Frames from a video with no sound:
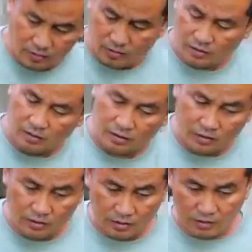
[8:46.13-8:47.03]

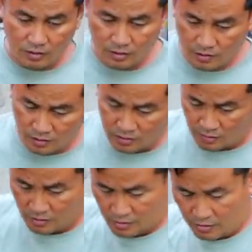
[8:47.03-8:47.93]
Nobody speaks.